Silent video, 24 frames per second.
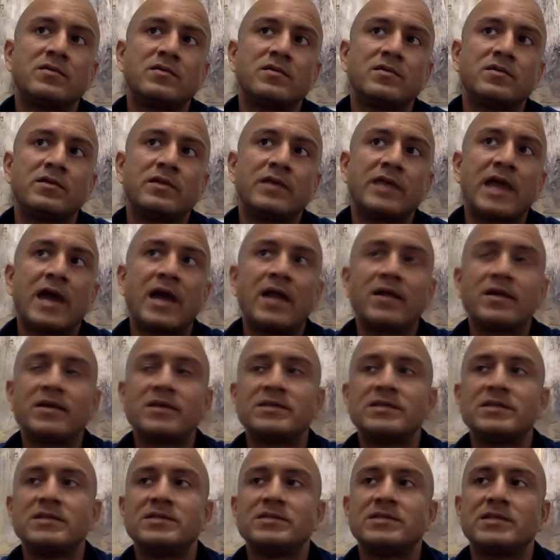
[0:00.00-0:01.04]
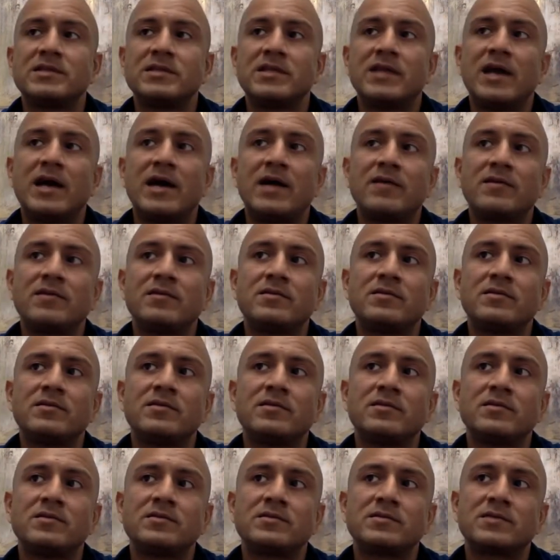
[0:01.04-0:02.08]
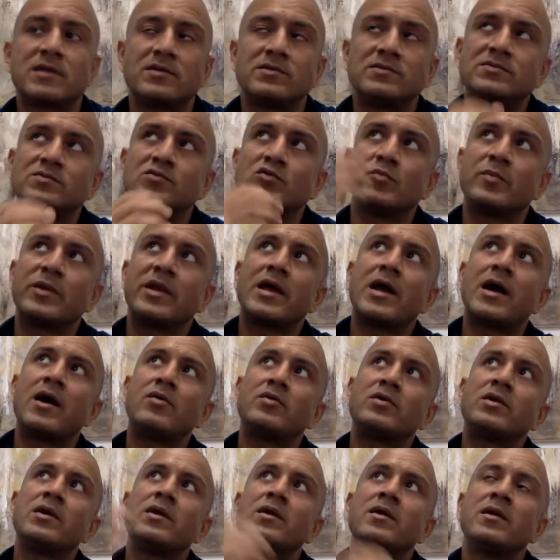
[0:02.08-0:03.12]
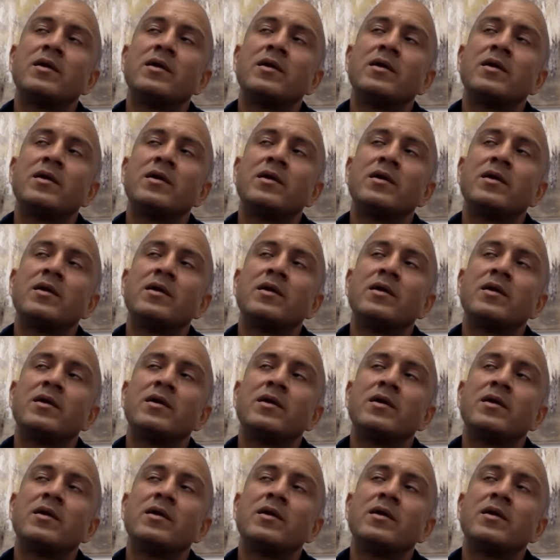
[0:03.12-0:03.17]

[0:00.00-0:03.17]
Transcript: the galaxies at that is kind of zooming out,